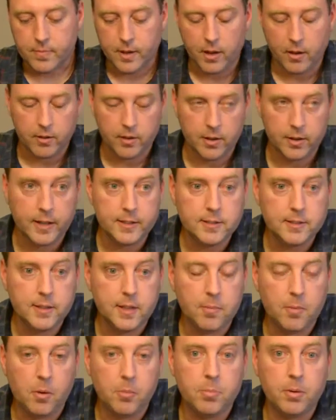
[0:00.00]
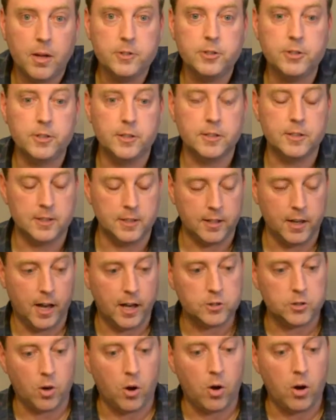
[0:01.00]
Now the nice thing about Bludgeon is it
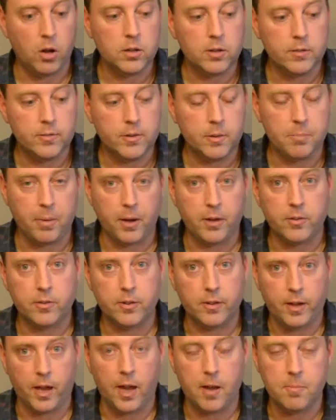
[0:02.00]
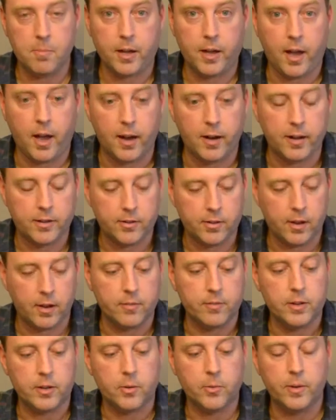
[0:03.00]
has all of the basic game mechanics
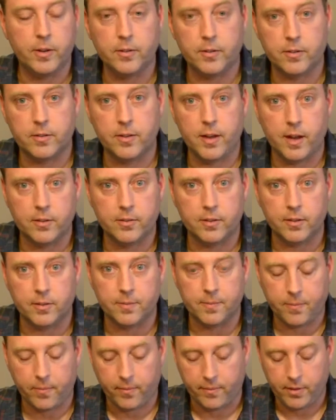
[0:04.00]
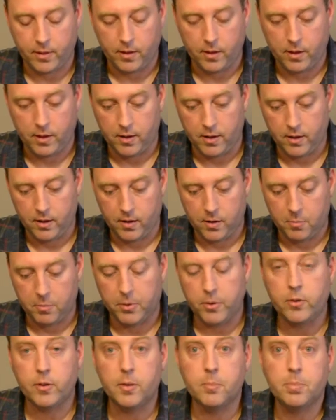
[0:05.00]
of the Queen's Assassin,
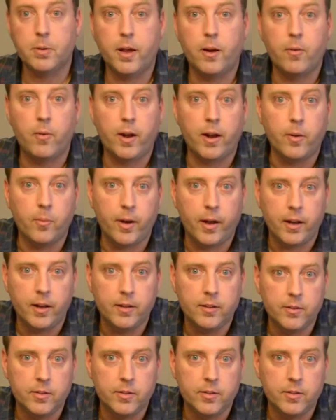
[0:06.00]
but you can play it right away.